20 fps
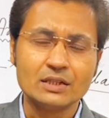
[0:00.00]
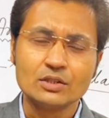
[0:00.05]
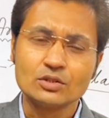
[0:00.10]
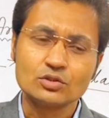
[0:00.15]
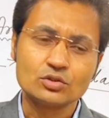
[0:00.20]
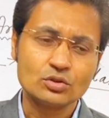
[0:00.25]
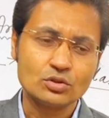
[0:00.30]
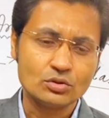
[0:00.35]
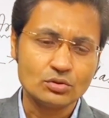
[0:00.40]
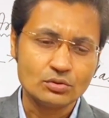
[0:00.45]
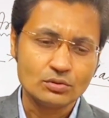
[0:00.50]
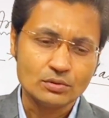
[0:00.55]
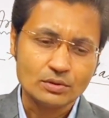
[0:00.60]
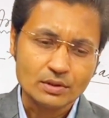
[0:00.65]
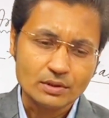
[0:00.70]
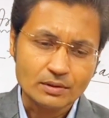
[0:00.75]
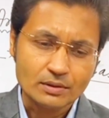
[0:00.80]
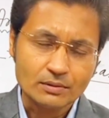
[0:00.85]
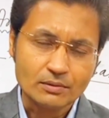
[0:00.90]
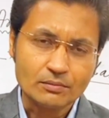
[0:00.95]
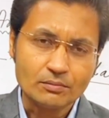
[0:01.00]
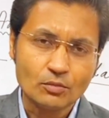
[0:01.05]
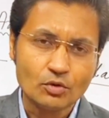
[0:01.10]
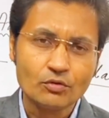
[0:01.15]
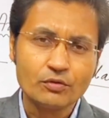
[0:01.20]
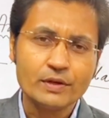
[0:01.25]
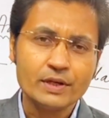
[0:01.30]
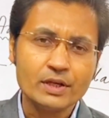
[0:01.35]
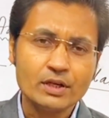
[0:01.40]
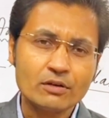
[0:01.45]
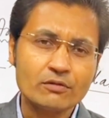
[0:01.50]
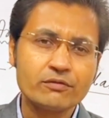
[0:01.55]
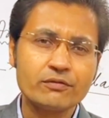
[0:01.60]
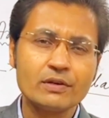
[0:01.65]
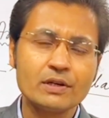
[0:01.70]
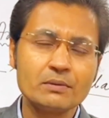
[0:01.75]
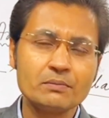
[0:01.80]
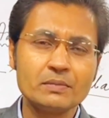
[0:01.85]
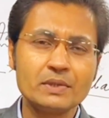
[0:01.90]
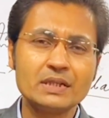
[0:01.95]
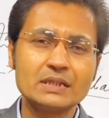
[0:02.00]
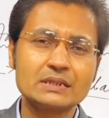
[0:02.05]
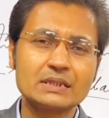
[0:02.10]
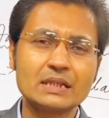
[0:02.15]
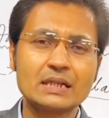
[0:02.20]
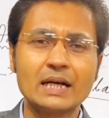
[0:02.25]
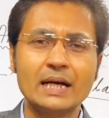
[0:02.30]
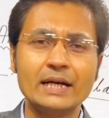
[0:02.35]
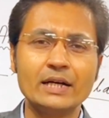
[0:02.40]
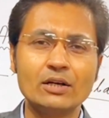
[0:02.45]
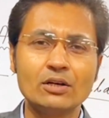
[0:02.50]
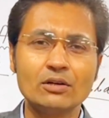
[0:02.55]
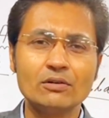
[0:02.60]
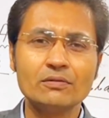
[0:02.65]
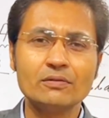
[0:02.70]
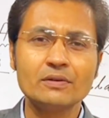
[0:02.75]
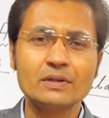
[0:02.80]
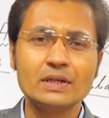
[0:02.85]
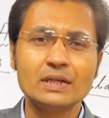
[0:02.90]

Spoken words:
So movie or film is a kind of